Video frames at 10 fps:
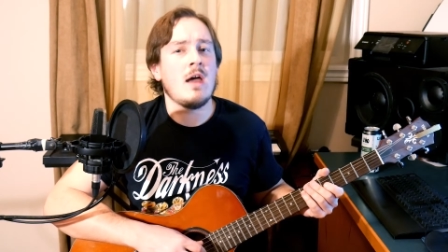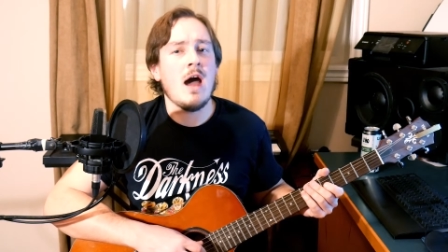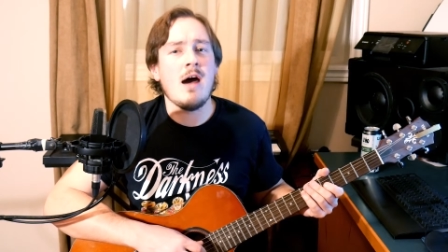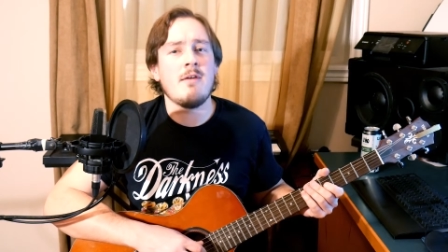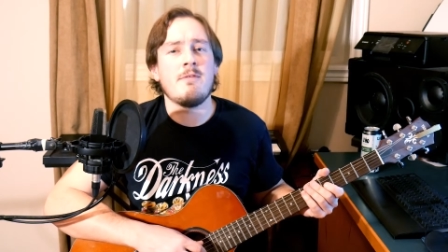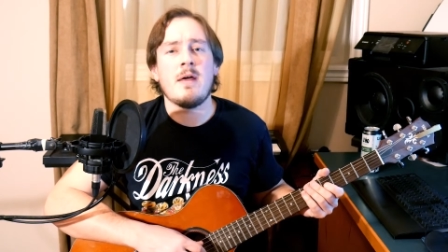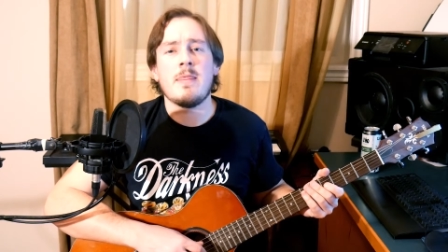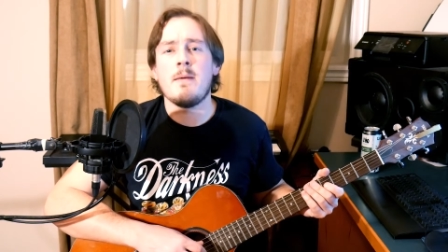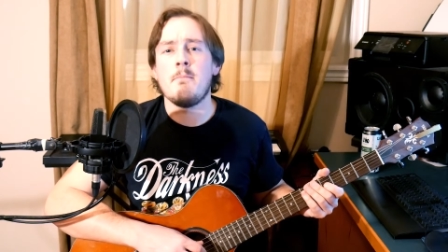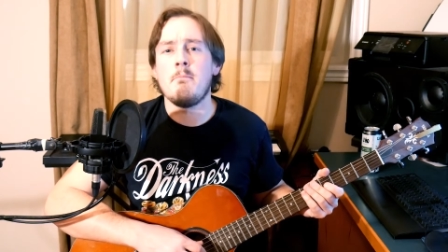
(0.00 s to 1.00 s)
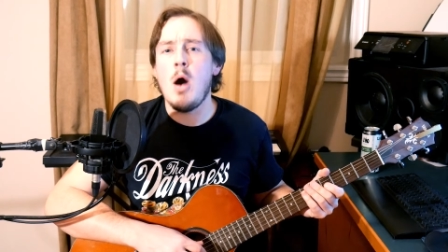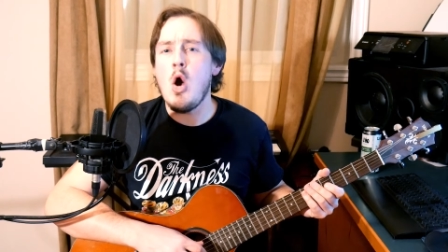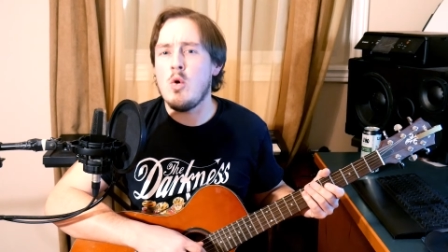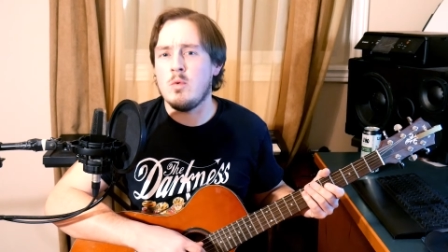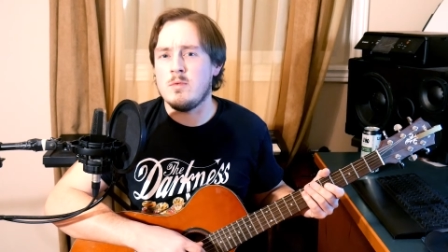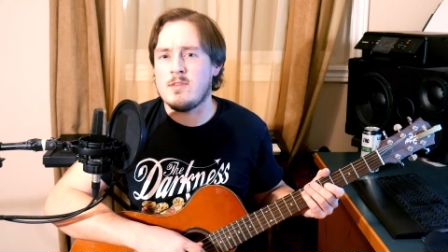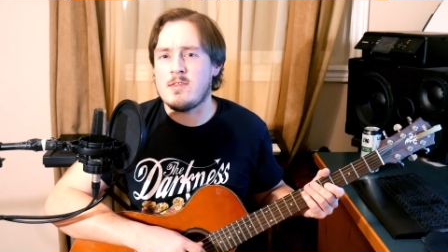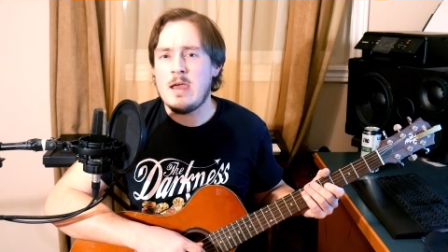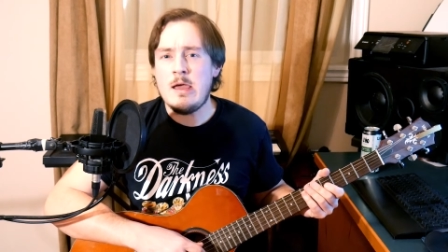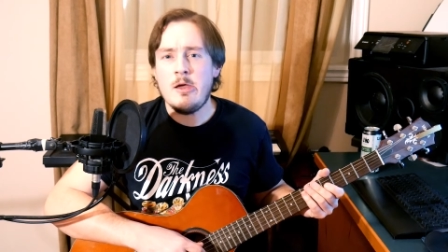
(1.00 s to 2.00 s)
of the
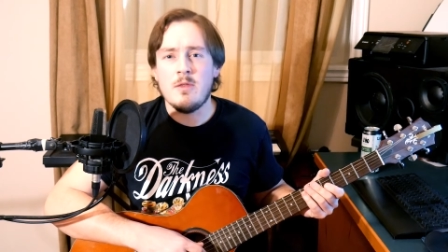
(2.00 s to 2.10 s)
modes,